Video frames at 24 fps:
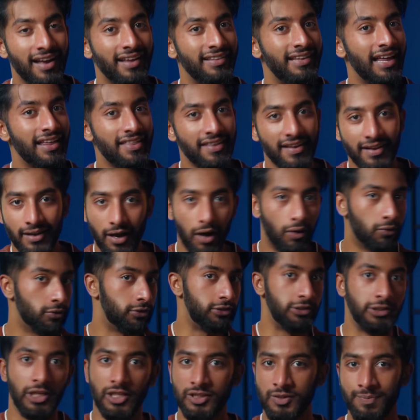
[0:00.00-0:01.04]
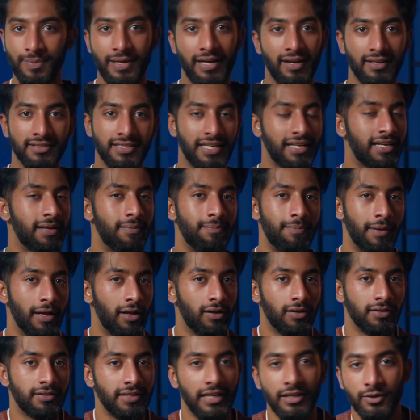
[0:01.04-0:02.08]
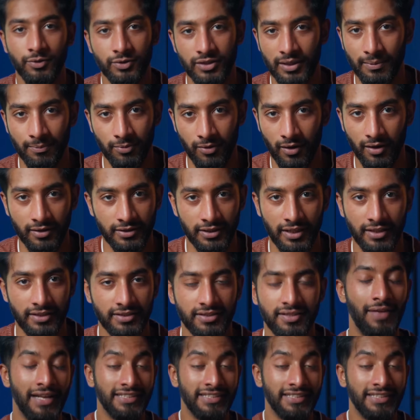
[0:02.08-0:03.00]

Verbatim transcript: They think, oh, just because I can build interesting projects,